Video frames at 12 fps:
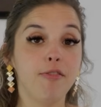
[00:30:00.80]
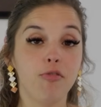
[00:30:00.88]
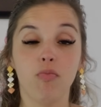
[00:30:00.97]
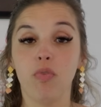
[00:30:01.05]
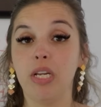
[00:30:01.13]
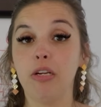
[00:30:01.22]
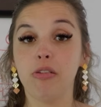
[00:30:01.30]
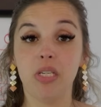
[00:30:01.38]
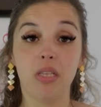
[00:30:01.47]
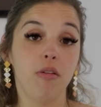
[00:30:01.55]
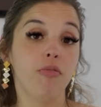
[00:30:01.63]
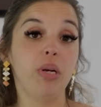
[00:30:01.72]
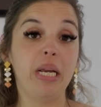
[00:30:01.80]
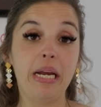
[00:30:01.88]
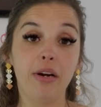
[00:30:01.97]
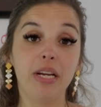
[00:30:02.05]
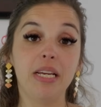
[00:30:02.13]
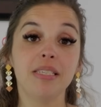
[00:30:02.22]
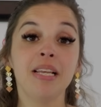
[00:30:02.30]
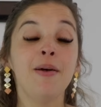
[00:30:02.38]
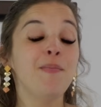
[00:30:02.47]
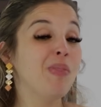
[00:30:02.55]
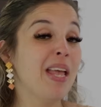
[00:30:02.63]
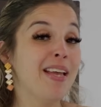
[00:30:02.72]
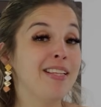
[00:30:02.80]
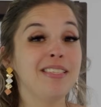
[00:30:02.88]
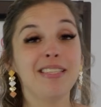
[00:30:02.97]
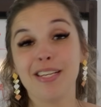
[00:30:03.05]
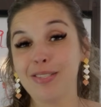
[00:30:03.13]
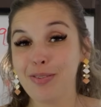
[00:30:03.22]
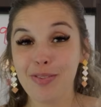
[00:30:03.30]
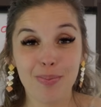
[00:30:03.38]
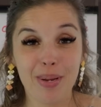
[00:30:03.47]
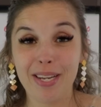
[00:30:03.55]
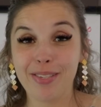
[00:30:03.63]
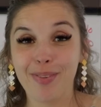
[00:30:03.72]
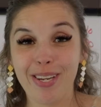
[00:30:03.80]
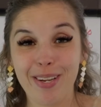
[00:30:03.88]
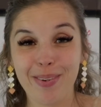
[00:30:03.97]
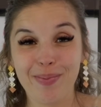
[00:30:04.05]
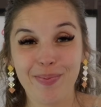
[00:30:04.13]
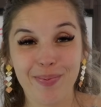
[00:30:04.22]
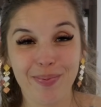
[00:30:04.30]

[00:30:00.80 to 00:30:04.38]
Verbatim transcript: different videos in different areas, and stay tuned to my next video.